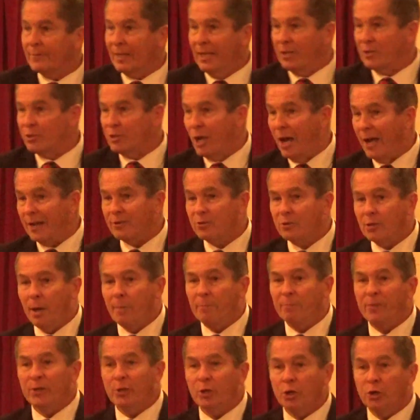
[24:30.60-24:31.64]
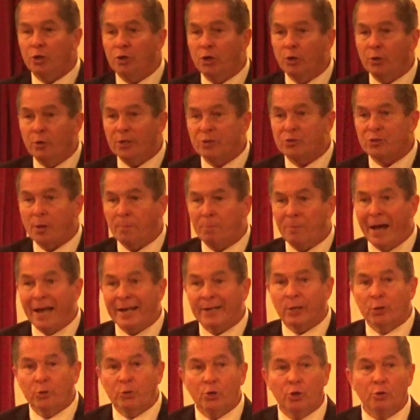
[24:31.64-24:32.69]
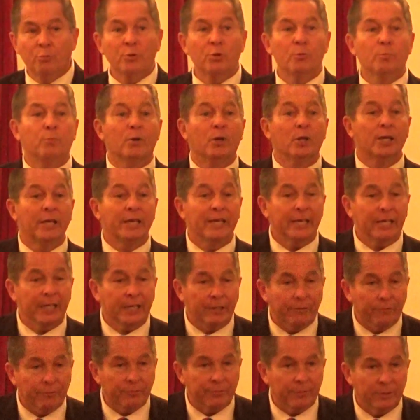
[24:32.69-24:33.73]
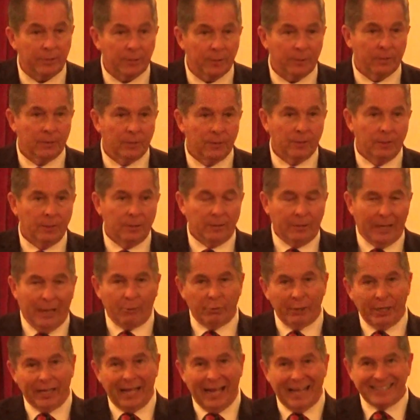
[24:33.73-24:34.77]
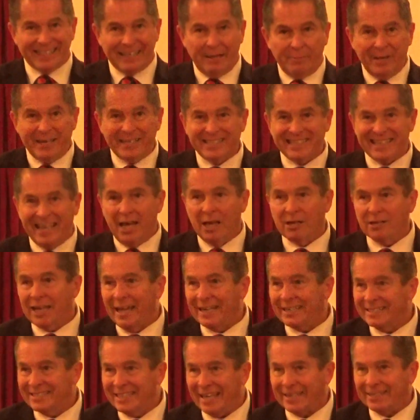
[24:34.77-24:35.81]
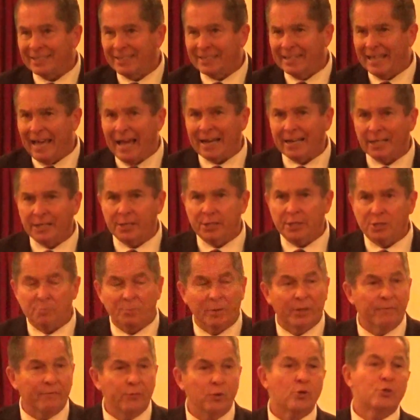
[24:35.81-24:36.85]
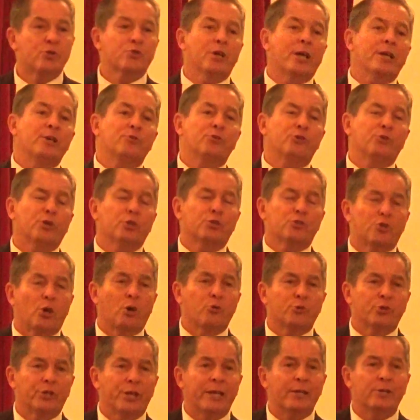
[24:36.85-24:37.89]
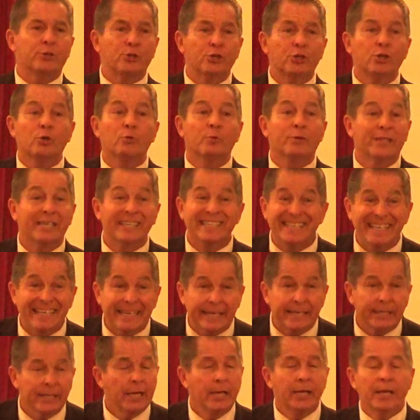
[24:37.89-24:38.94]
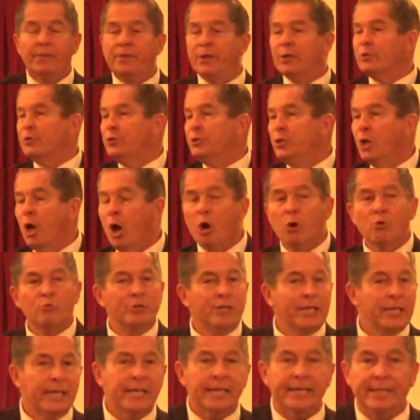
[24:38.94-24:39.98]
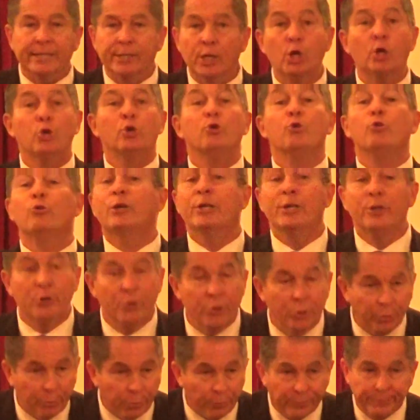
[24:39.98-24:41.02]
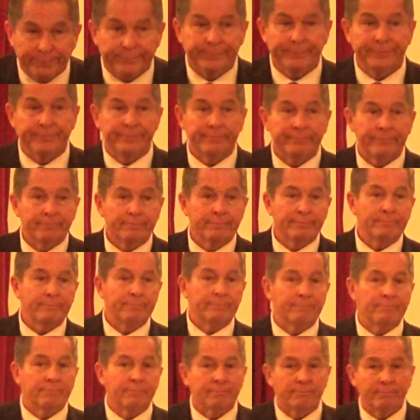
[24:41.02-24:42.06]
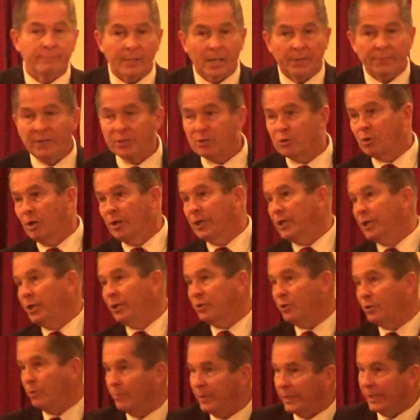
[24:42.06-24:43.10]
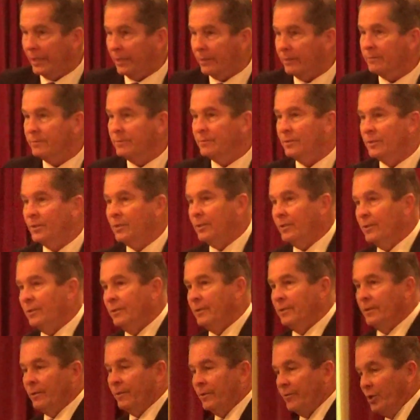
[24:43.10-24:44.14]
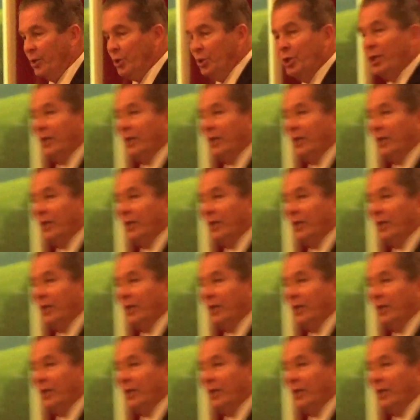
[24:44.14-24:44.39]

It's not something you do. It's somebody on whom you believe. I realize that may sound like technicalities, but if you associate do with a deed, there's no deed you can do that's going to get you in. The